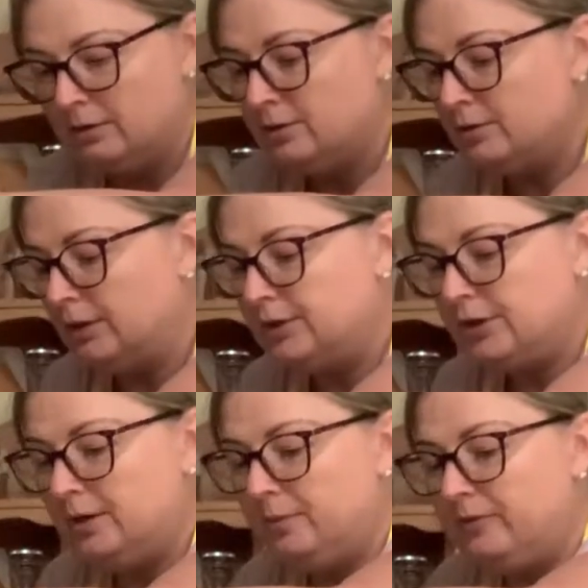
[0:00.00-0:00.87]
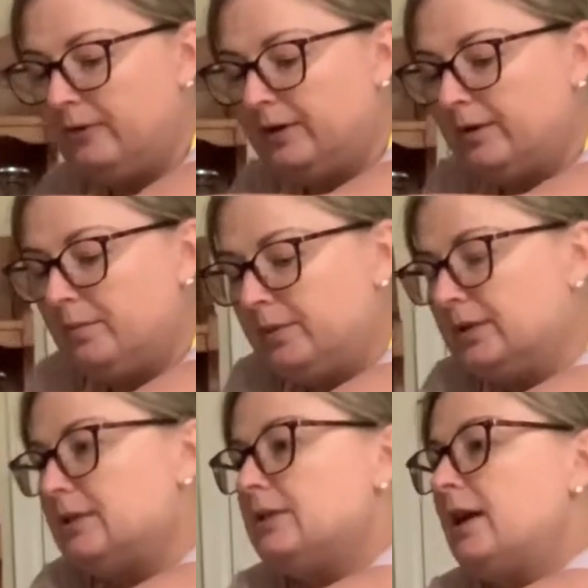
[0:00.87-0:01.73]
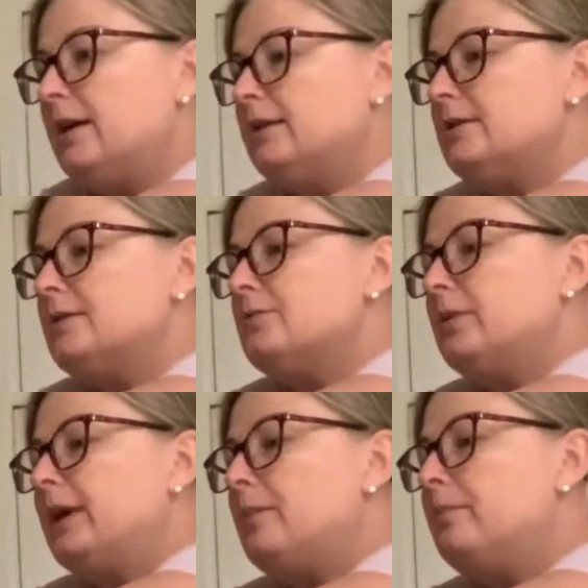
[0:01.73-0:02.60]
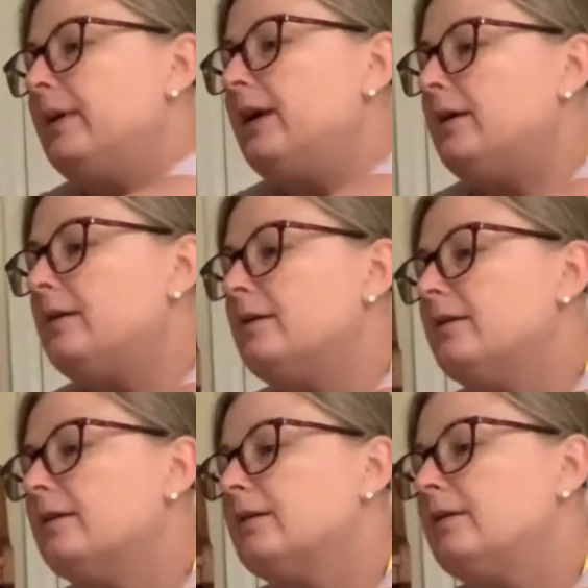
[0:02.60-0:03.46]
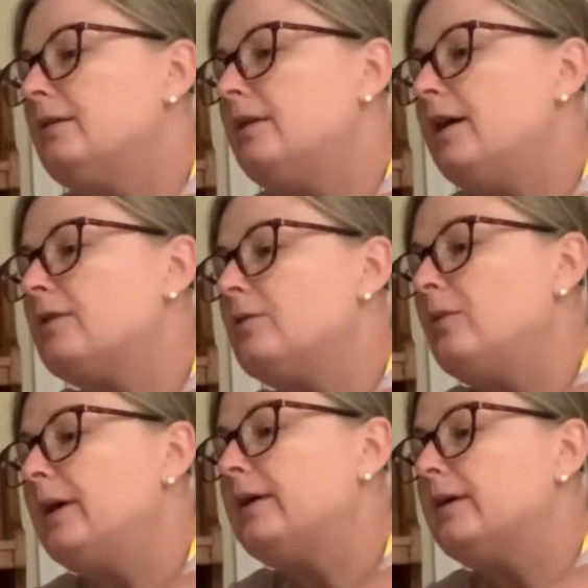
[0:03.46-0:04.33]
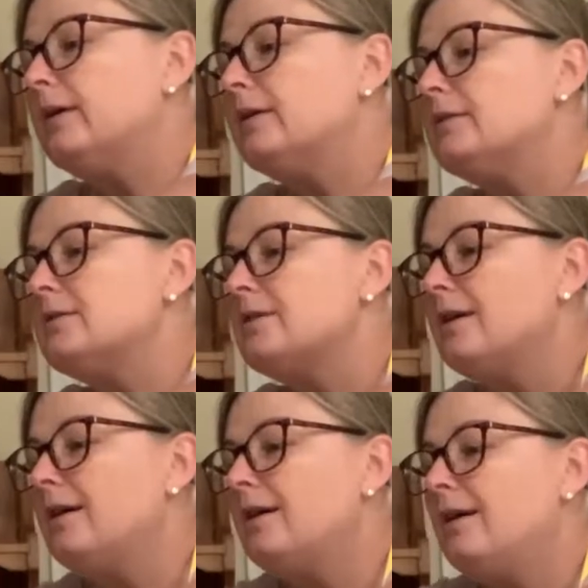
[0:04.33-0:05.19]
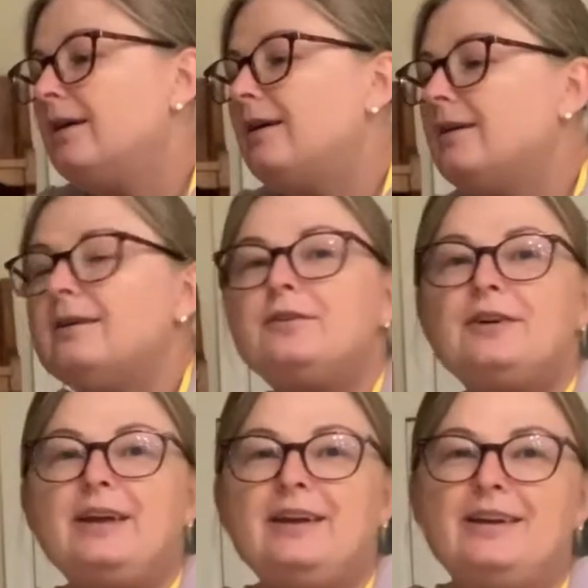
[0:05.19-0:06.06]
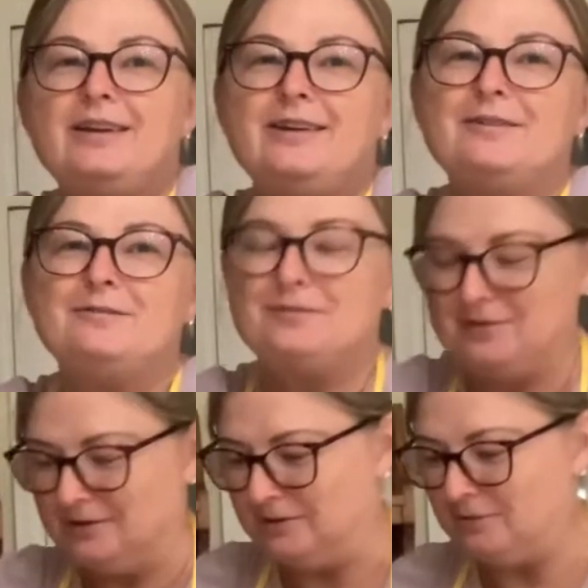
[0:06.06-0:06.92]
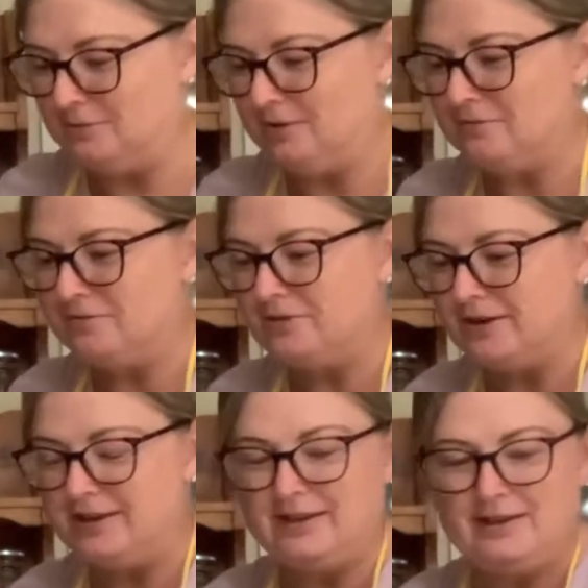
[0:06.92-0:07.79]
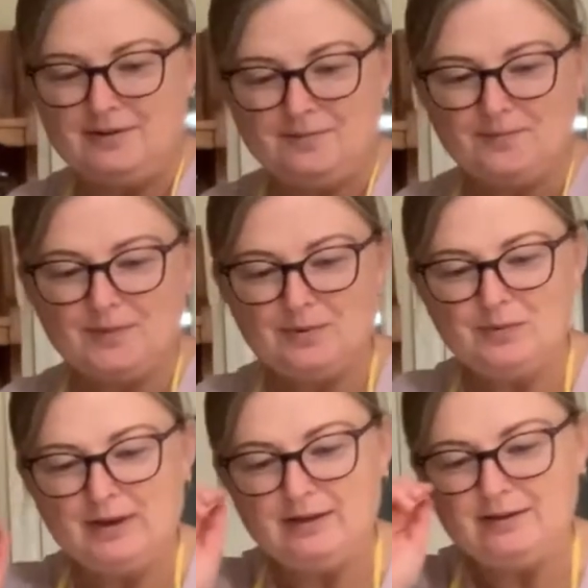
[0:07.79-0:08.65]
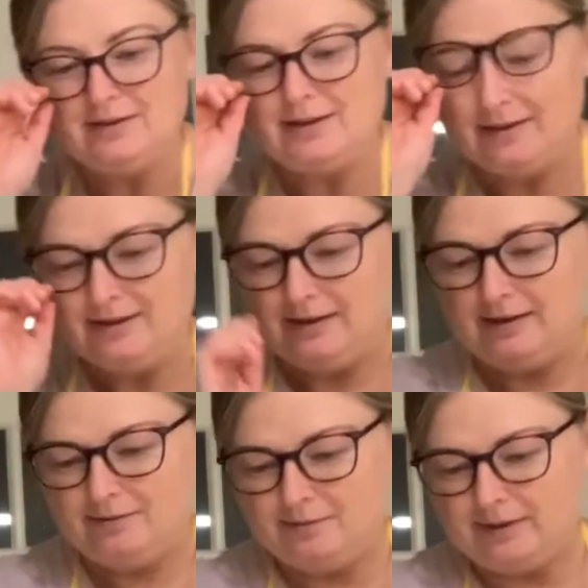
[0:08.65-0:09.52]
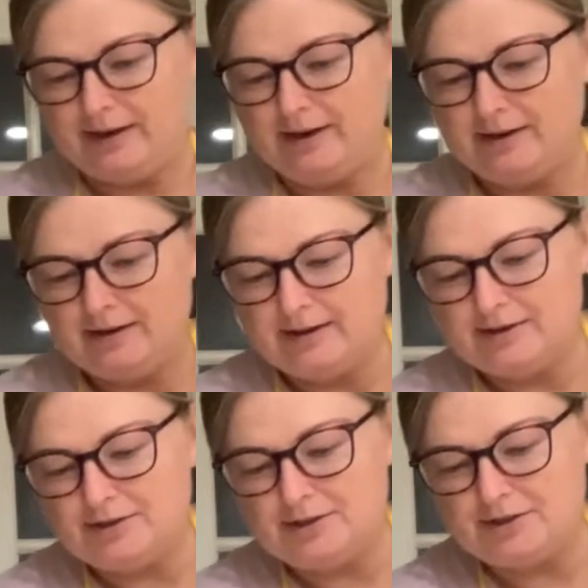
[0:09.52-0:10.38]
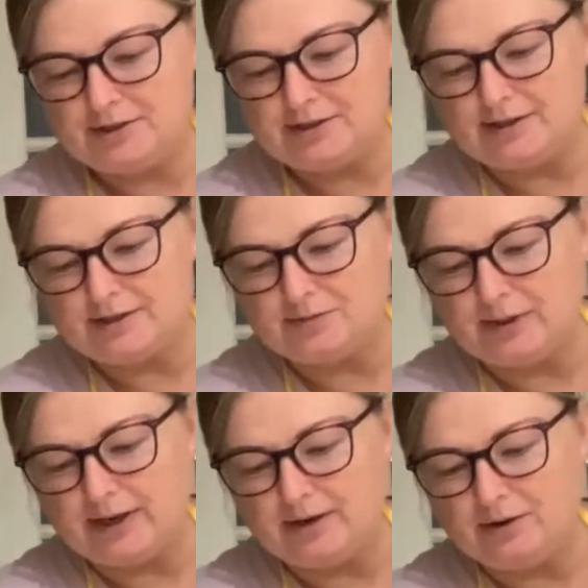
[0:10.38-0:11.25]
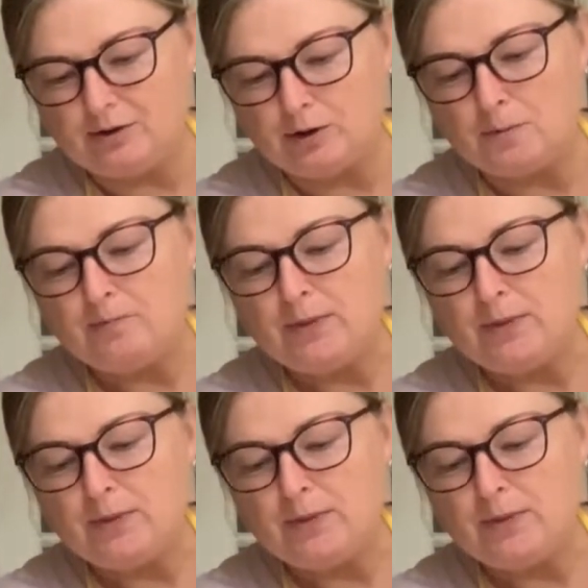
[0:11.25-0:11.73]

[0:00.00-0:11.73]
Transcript: so I try to be very precise when I bake, not quite as creative or free-willed when I cook.